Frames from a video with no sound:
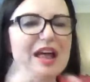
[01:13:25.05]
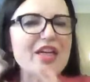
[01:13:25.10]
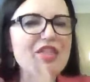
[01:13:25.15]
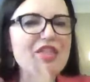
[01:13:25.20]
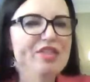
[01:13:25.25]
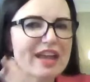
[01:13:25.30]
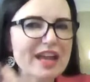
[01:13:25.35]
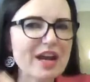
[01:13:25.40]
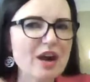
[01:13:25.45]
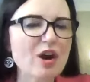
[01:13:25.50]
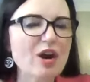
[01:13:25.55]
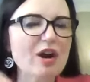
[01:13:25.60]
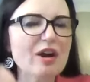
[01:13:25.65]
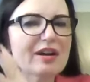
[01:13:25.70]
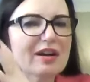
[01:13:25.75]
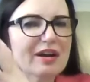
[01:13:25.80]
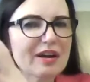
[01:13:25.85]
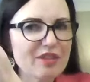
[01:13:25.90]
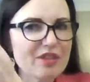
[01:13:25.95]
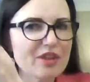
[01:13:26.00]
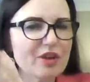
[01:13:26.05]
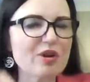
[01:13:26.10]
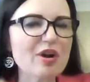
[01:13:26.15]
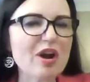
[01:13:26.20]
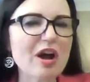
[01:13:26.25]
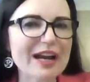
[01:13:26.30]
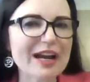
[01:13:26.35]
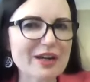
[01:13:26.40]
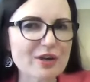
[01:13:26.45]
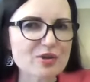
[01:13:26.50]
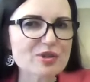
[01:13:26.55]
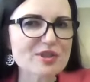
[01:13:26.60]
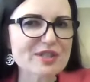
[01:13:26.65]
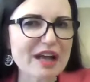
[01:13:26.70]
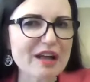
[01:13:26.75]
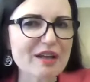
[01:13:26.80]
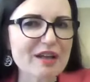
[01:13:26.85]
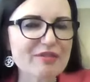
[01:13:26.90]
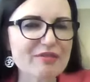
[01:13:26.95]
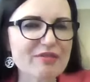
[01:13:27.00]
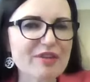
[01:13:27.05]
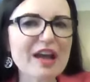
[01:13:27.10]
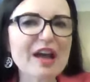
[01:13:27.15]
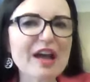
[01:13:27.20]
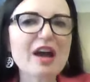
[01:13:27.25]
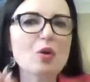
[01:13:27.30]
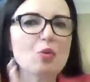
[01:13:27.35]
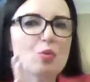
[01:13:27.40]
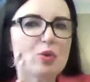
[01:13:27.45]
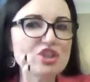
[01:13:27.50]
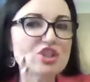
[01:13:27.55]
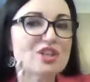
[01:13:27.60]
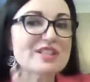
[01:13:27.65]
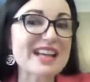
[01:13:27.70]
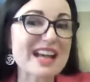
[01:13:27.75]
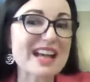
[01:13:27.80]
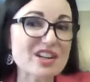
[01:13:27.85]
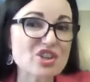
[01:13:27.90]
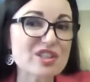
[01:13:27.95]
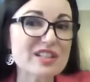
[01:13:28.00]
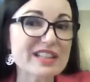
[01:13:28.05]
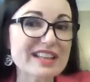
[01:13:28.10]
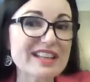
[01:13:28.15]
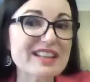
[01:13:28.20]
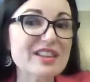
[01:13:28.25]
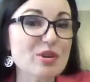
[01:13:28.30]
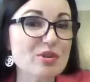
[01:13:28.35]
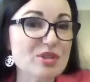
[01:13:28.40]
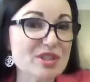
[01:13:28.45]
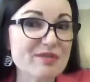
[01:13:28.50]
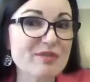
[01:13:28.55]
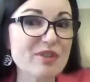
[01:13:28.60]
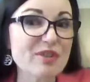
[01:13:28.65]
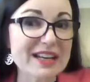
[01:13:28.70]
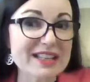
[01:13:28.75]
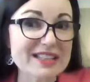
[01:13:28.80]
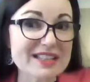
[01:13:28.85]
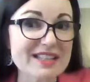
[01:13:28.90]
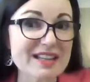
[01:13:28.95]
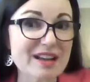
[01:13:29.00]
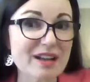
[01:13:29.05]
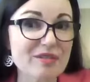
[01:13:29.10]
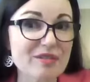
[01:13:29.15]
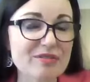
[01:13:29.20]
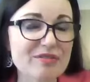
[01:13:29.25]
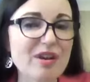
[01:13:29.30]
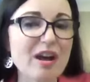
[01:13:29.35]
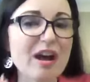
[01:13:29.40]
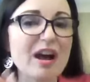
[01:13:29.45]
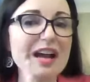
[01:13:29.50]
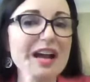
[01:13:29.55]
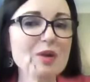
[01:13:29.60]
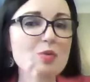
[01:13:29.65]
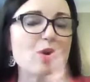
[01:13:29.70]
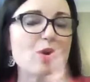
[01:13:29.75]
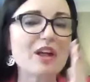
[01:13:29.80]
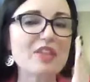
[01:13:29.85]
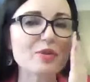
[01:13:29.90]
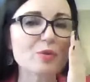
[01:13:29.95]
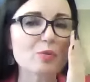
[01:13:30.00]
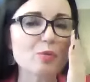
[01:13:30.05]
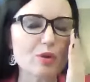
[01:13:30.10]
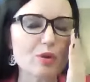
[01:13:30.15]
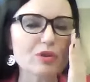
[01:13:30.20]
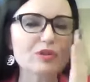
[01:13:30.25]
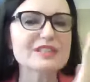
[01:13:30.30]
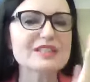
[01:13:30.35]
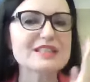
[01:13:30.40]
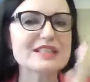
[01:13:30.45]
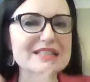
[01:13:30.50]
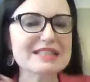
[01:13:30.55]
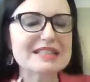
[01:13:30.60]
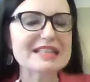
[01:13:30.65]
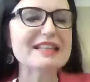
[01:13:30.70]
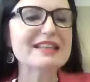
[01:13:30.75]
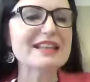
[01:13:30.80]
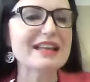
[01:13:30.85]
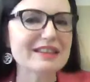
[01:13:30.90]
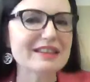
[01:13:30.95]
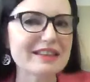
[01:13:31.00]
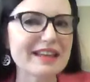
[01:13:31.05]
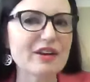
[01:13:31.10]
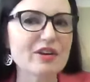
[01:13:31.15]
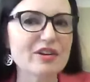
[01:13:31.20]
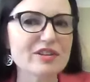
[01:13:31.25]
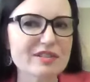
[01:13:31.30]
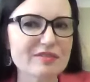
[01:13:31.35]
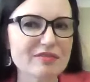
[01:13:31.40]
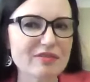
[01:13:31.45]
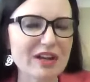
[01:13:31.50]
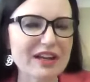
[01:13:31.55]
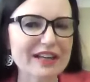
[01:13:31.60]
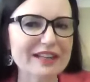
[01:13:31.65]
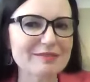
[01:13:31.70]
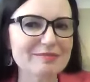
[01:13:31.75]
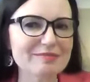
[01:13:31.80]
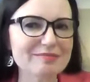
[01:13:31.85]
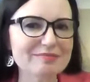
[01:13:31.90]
They are their higher self, which is actually their divine self. I want the world to see that they are divine.